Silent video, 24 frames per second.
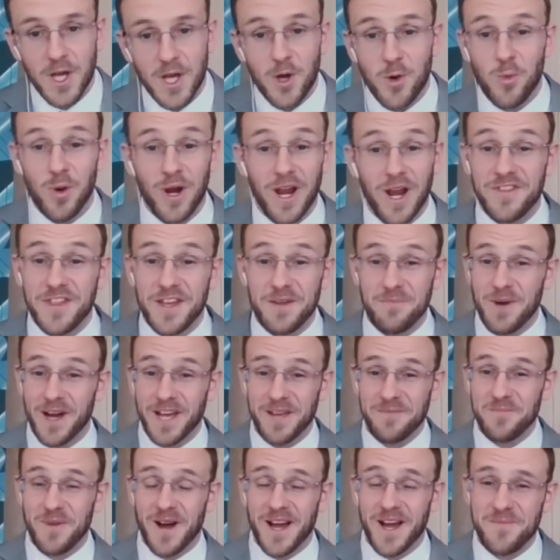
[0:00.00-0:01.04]
Well, I think my,
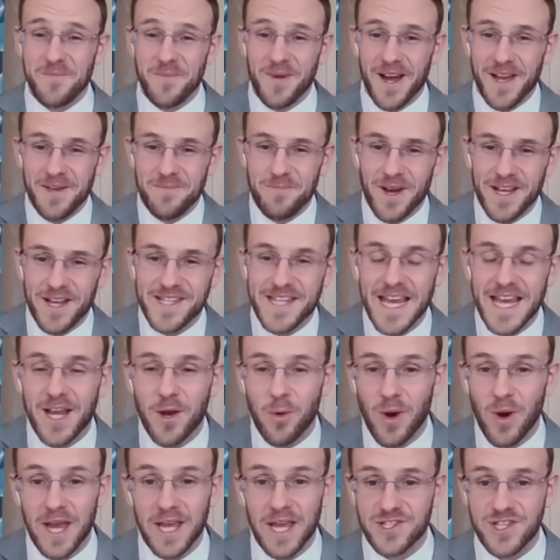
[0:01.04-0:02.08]
my, my, my
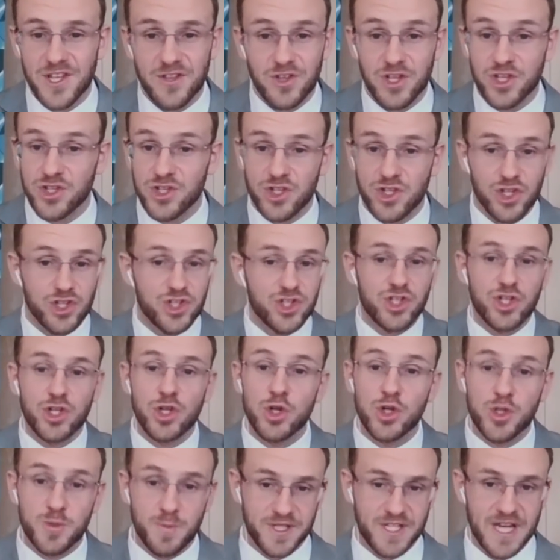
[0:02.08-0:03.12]
takeaway is that there's this
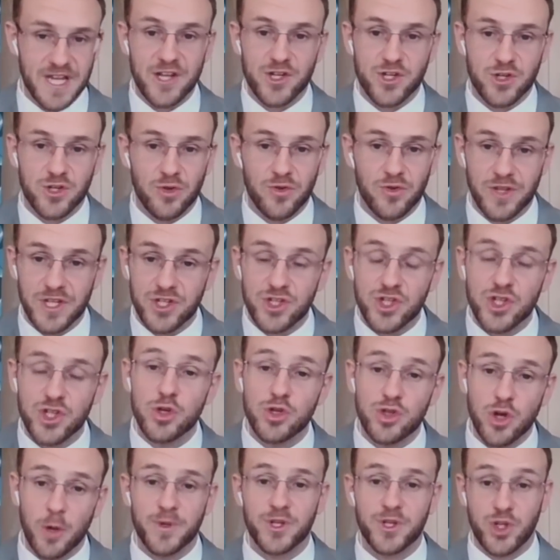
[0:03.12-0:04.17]
huge potential and there's huge
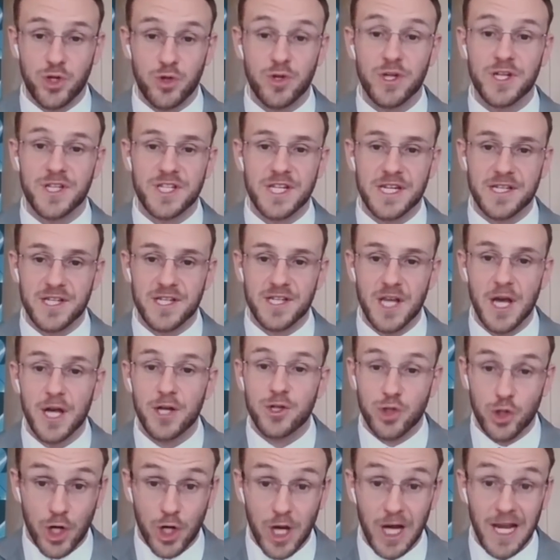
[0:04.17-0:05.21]
opportunities
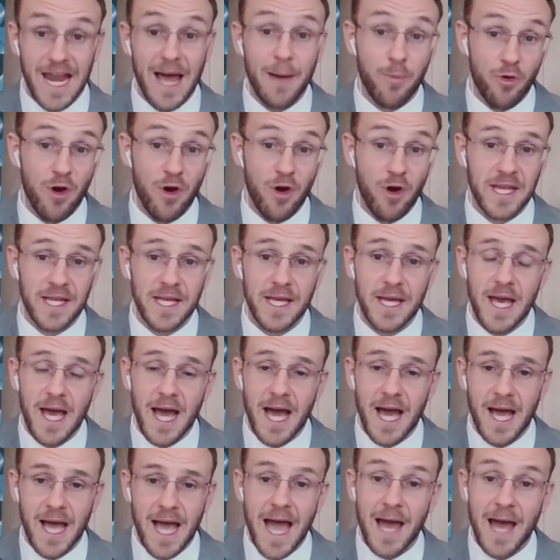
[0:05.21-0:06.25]
to collaborate
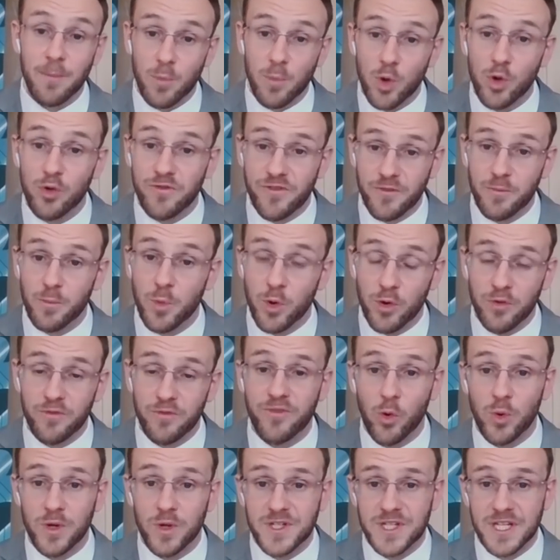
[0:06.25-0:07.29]
uh, and move move
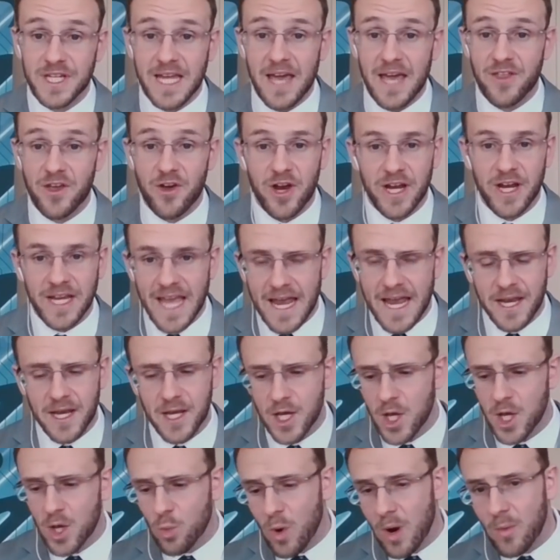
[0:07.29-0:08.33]
forward together. Again,
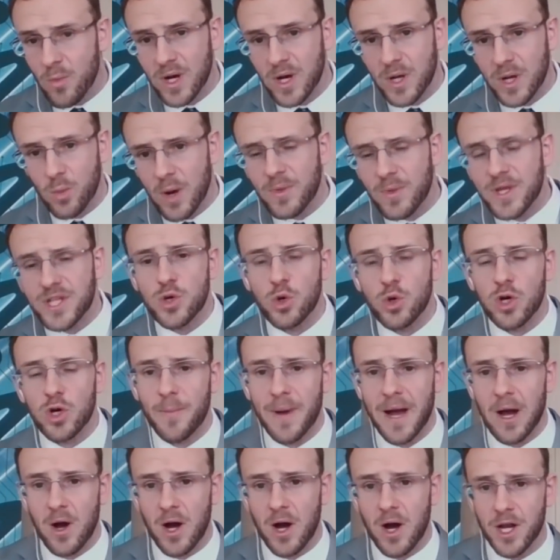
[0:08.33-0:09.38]
when we when we talk
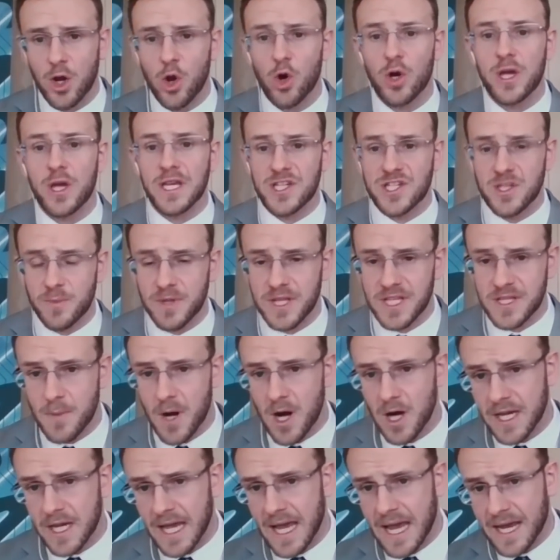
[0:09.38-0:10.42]
about unlocking some of these
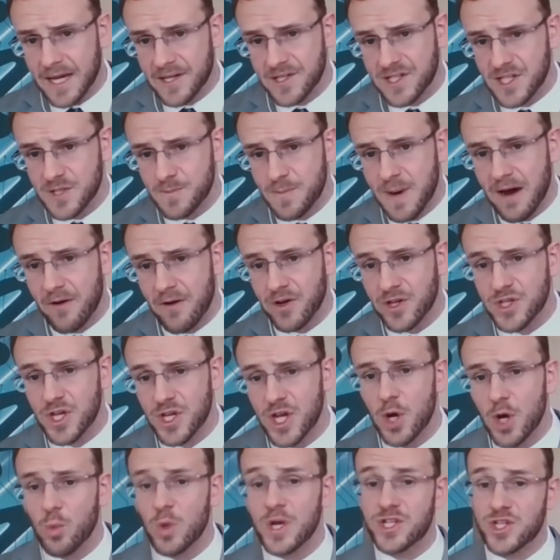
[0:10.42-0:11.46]
market access barriers,
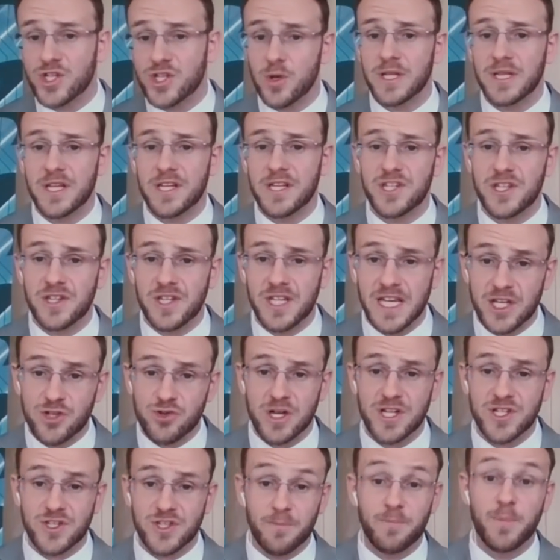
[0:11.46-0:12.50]
we're doing this in the
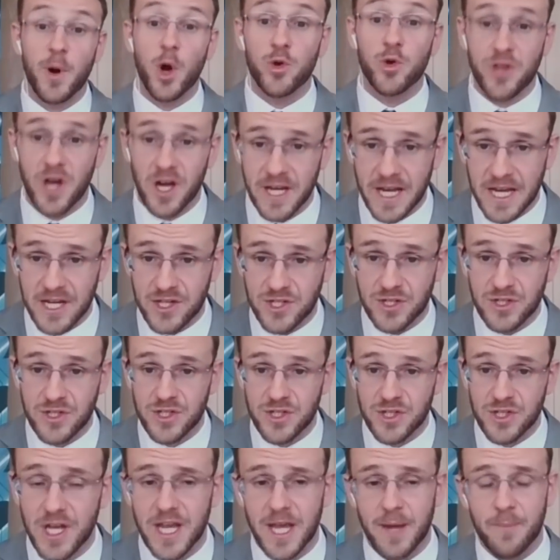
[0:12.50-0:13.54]
interest of both our nations,
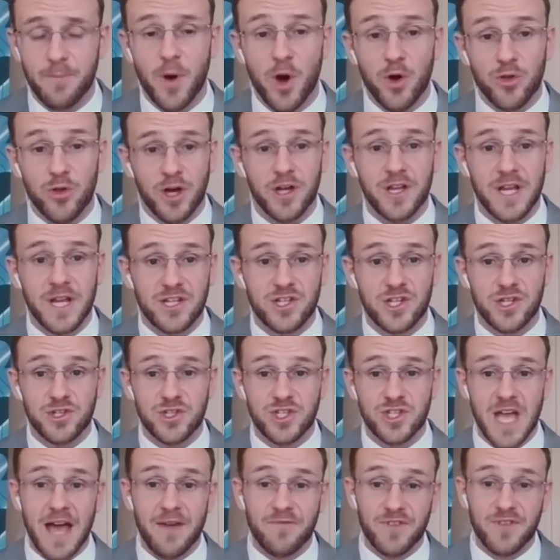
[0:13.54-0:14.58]
and both our nations to
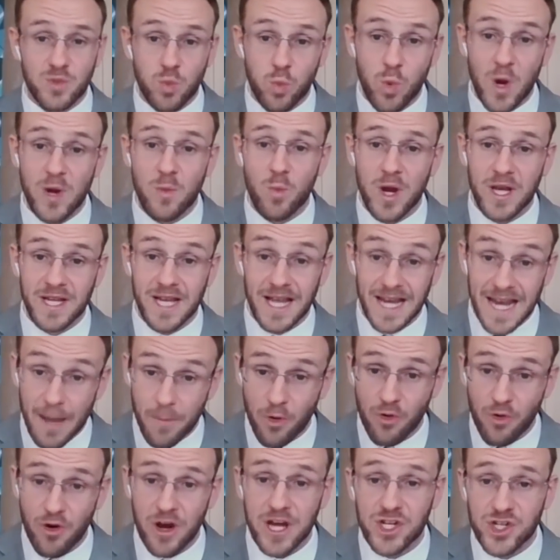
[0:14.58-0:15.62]
have this win-win
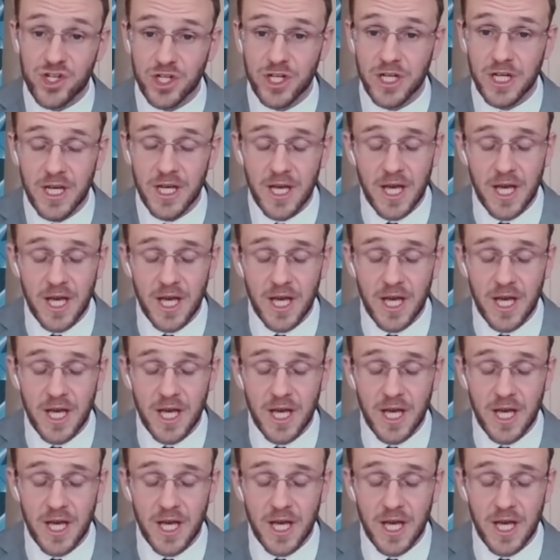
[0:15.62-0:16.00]
collaboration.